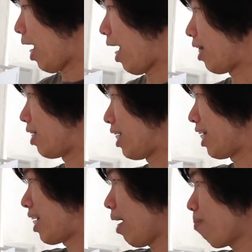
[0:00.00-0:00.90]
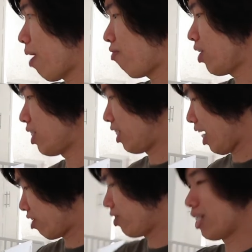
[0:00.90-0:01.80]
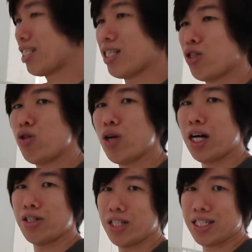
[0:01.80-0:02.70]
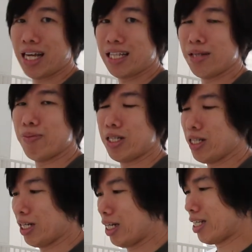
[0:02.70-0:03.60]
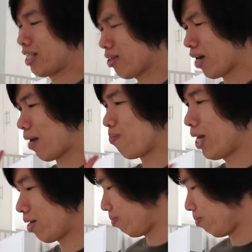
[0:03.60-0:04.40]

and the IKEA bed frame actually is a 200 centimeter. So I made a